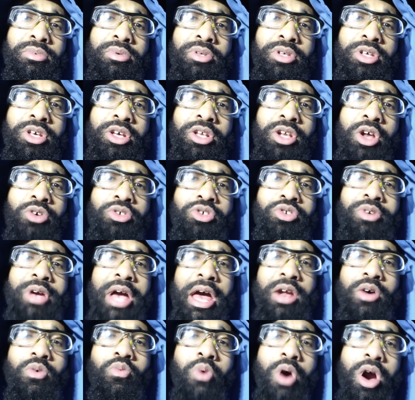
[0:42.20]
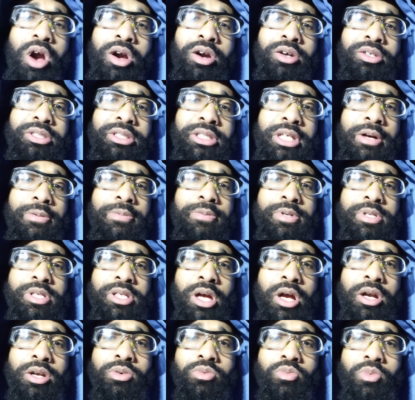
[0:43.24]
you know, you got to word stuff a
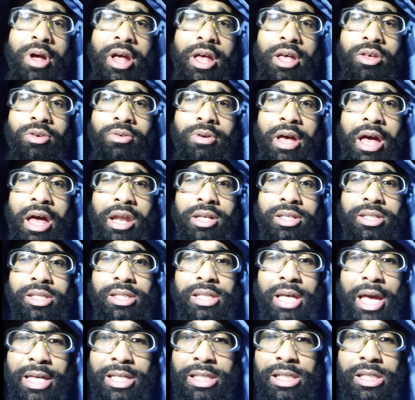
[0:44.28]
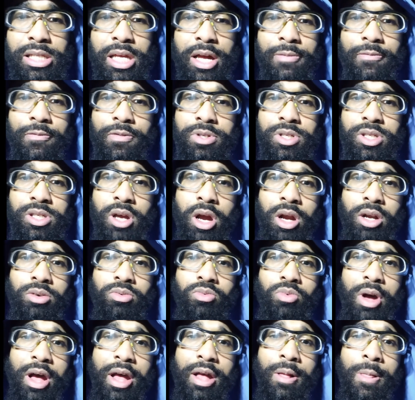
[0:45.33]
certain way. You got to say stuff a certain
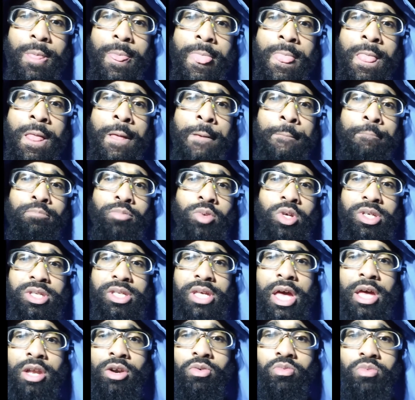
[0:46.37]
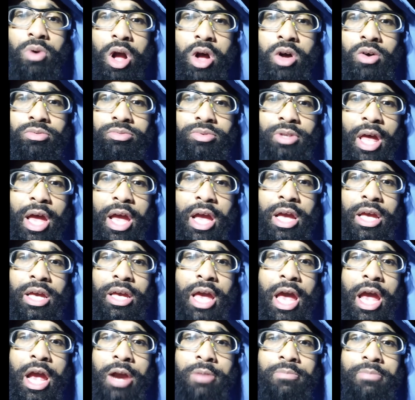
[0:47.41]
way. You say the wrong thing,
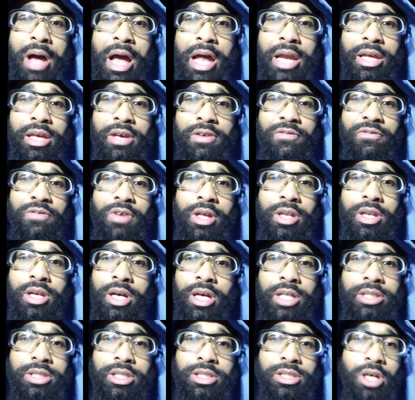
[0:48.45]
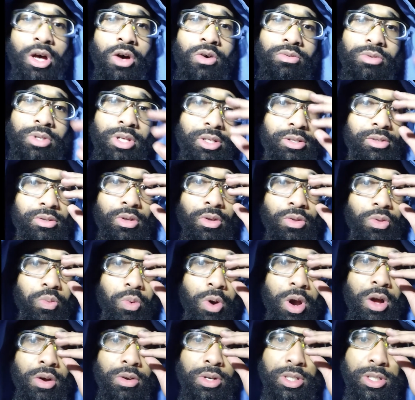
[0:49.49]
everybody offended because this whole this, this
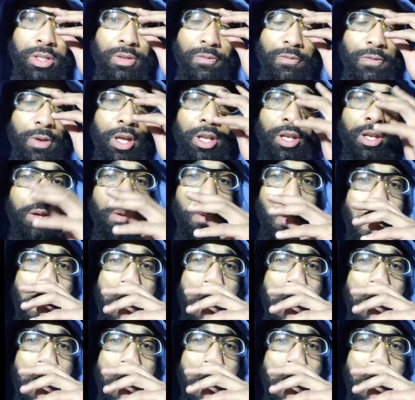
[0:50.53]
world is offended.